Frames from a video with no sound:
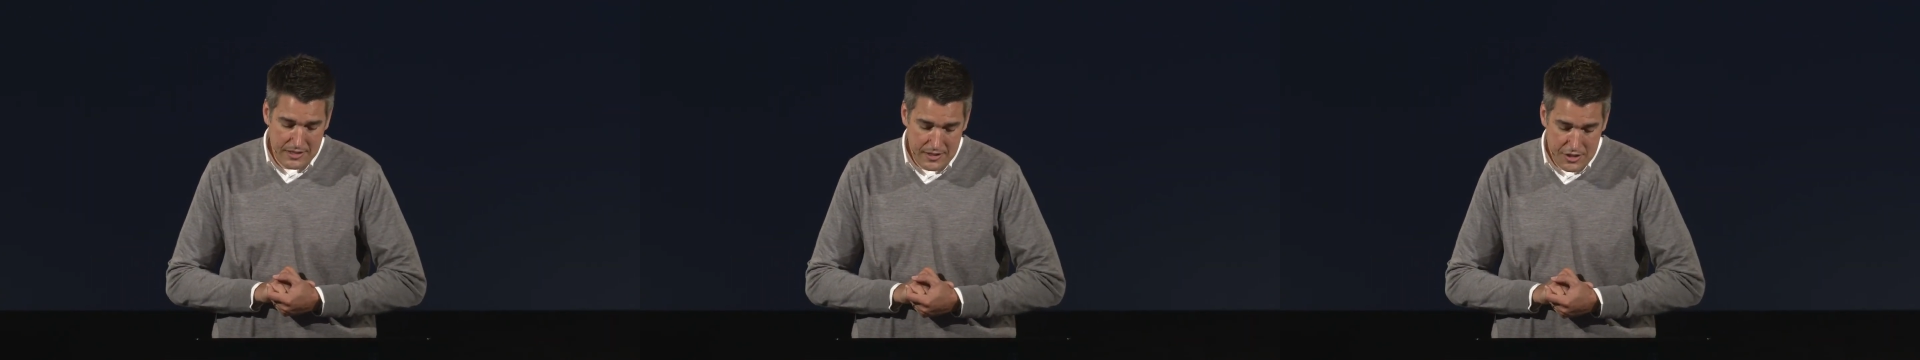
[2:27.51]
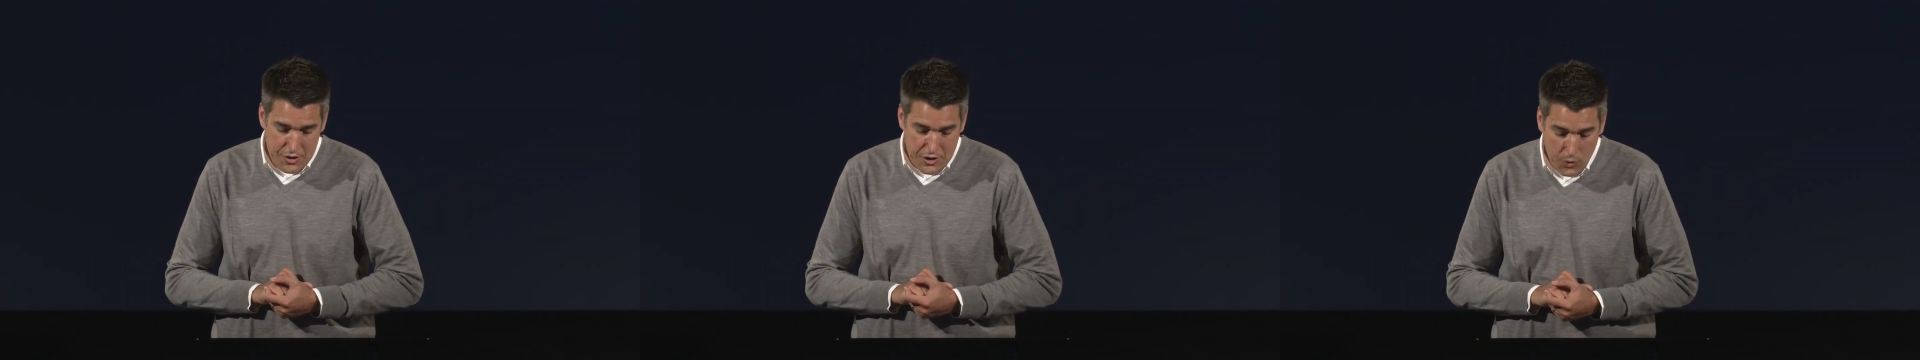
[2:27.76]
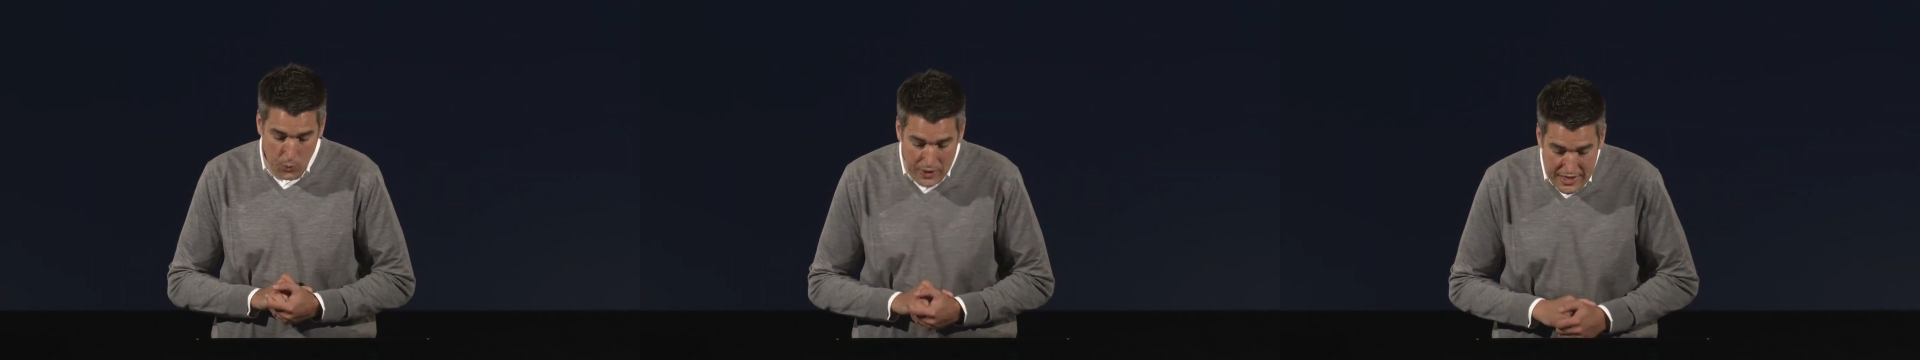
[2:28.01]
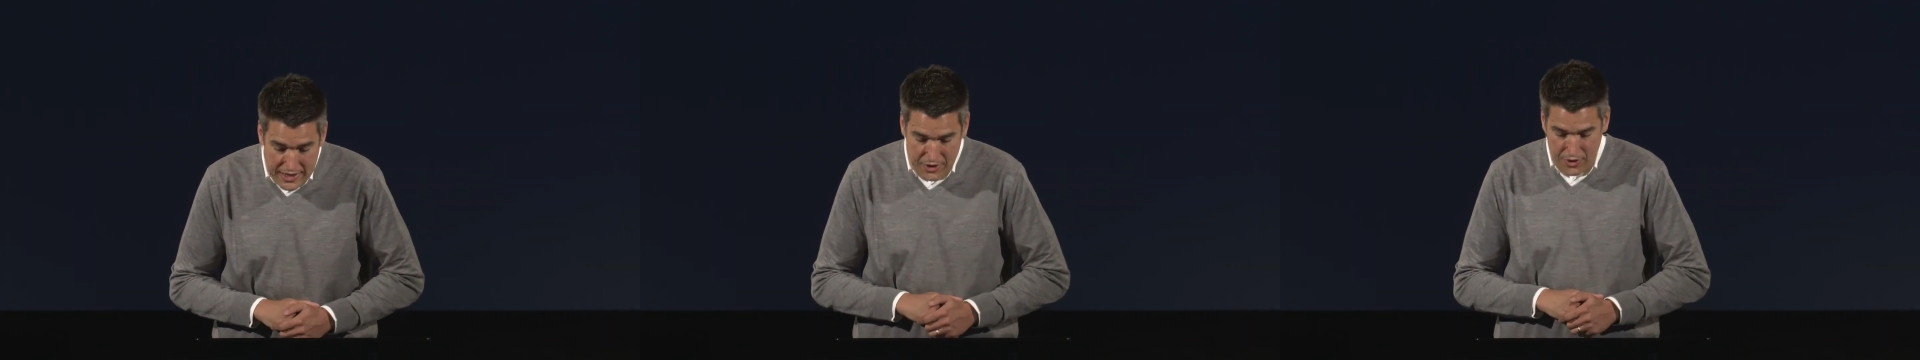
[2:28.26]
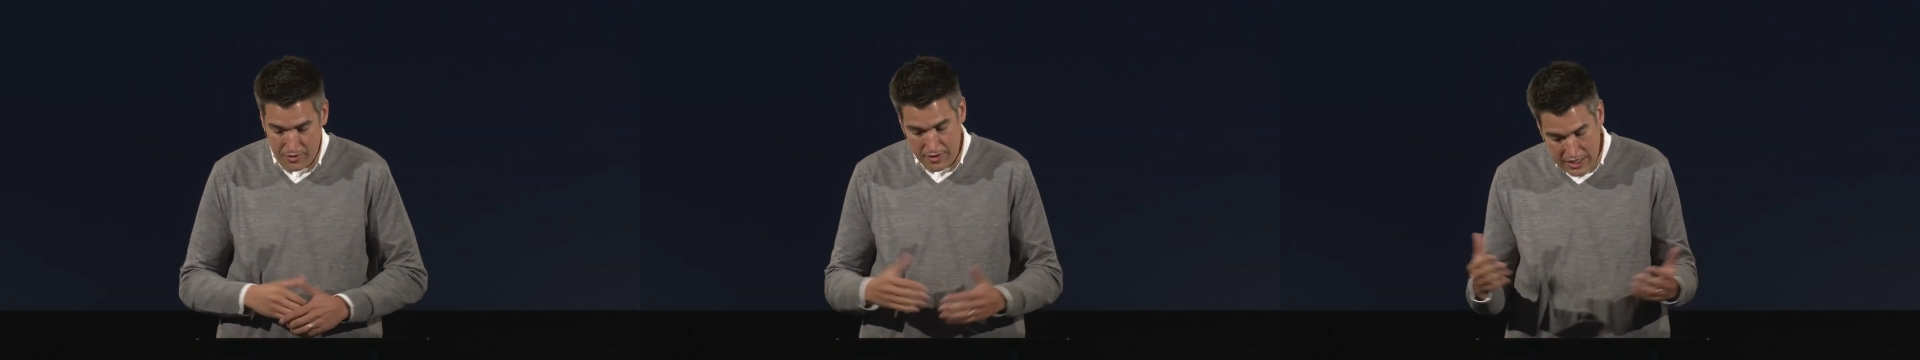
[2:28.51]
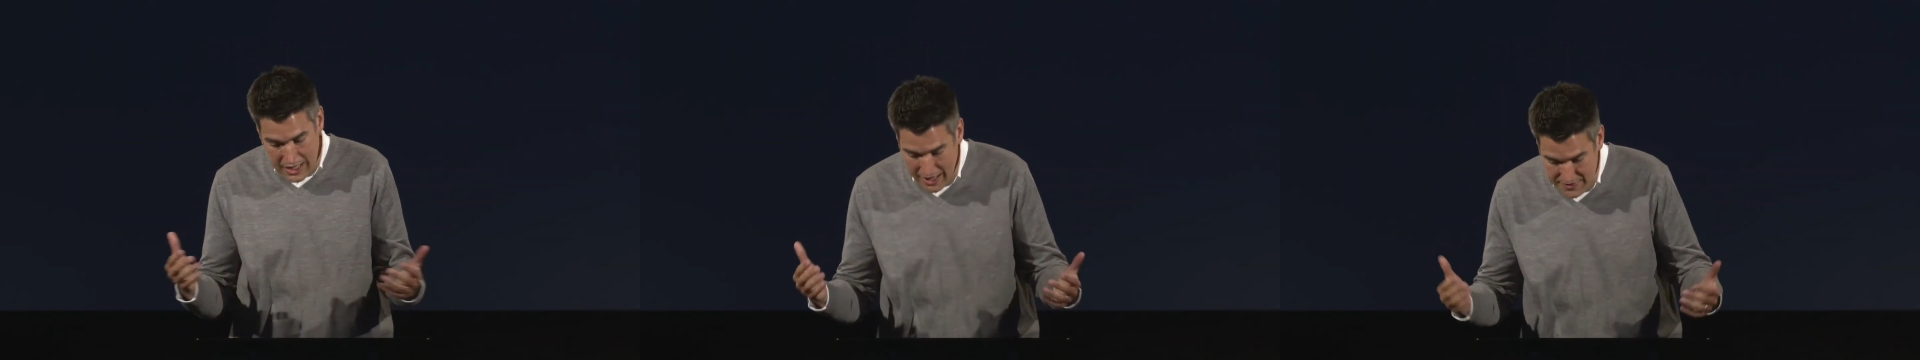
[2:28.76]
during the week, or
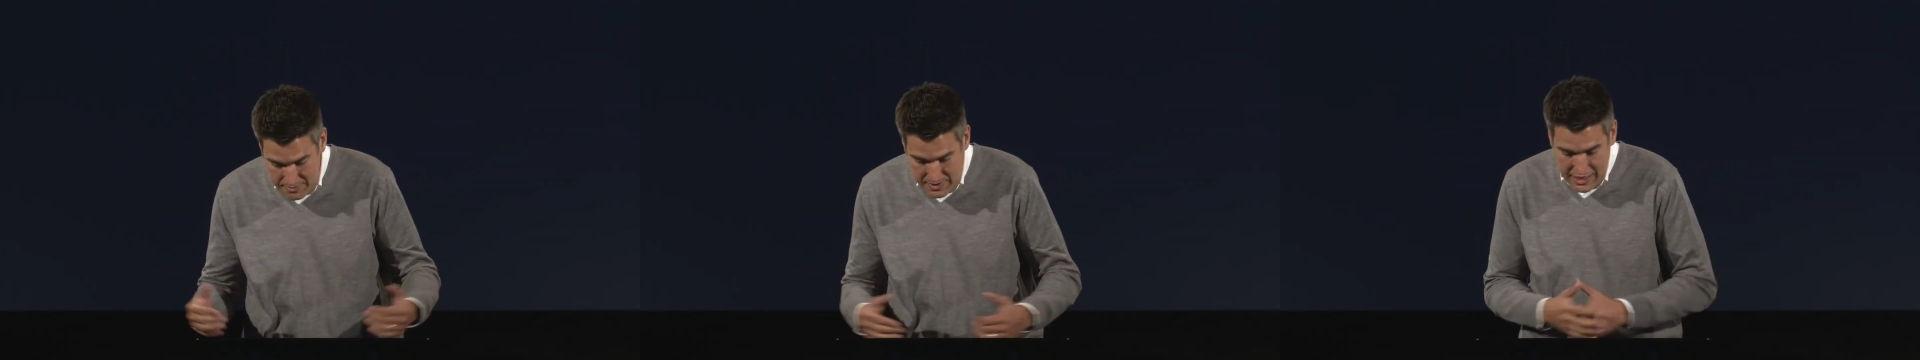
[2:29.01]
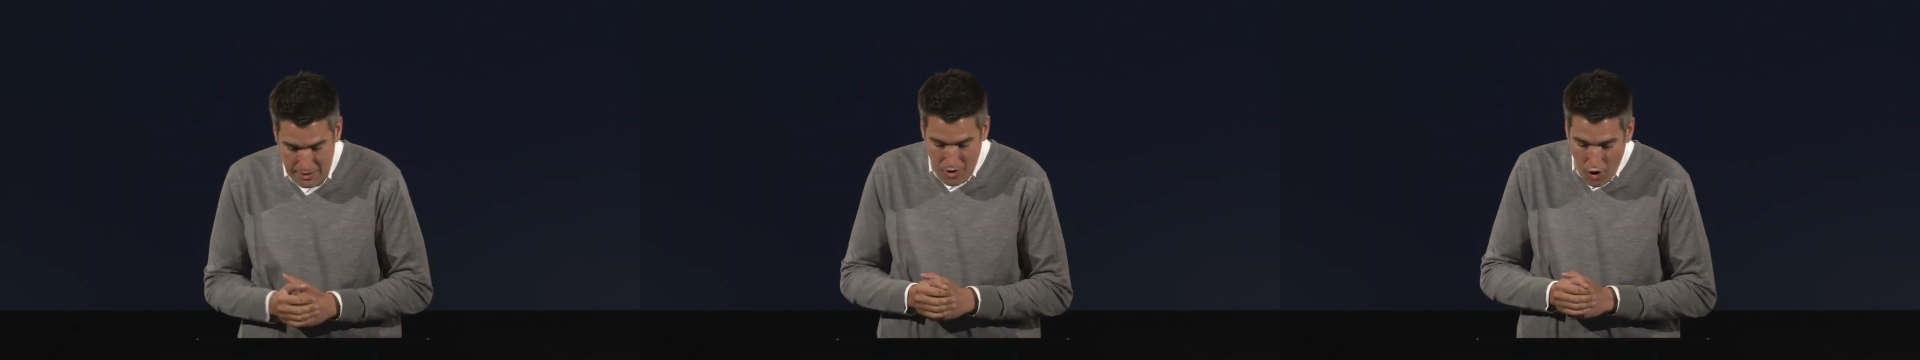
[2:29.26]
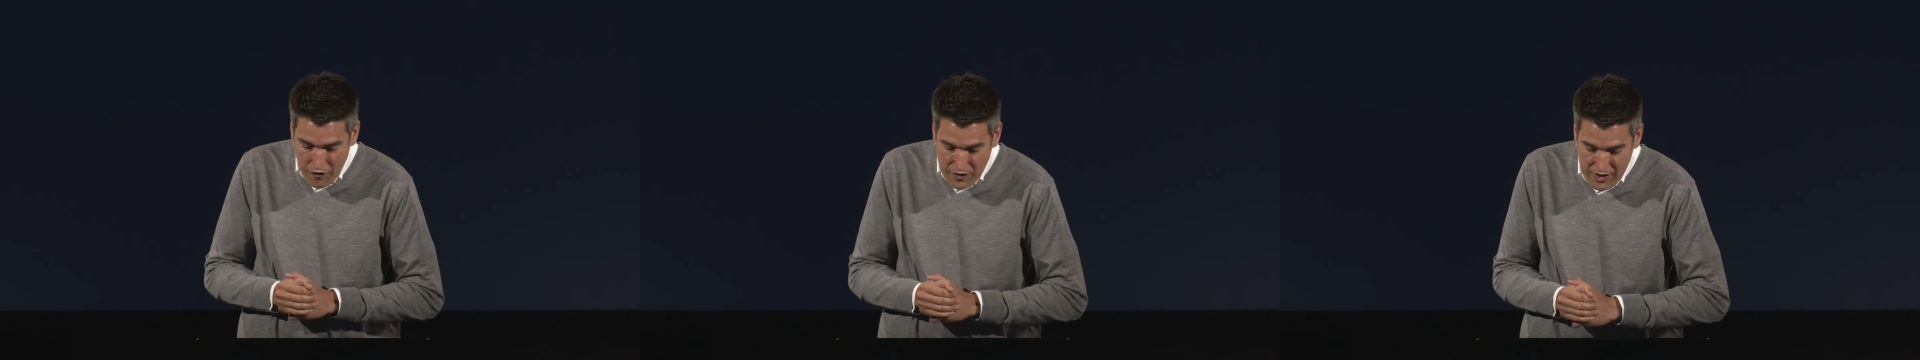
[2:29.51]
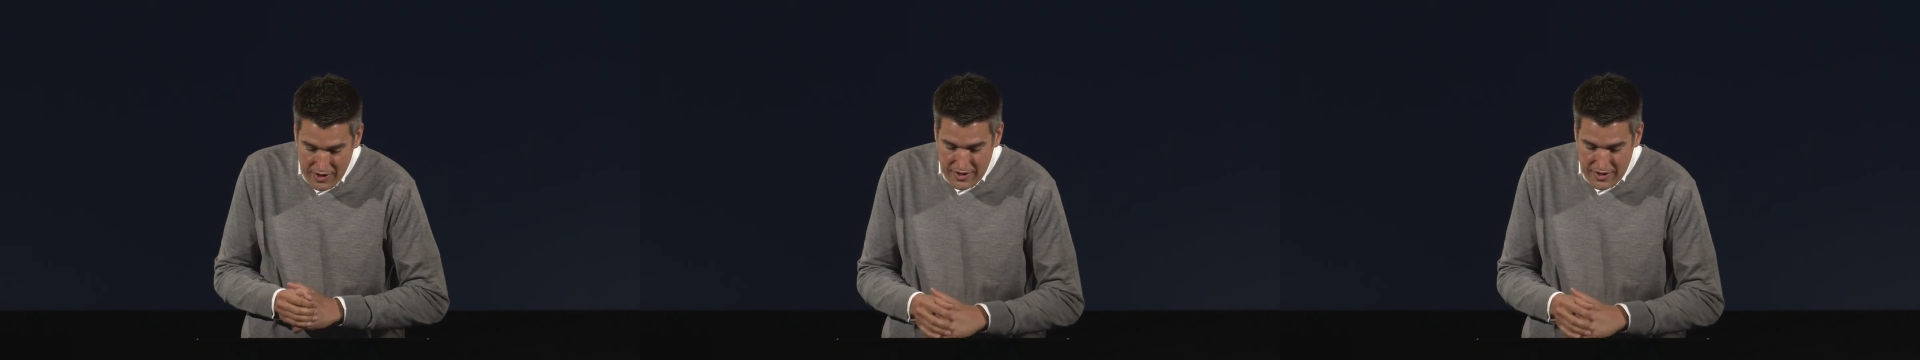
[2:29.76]
have somebody come over.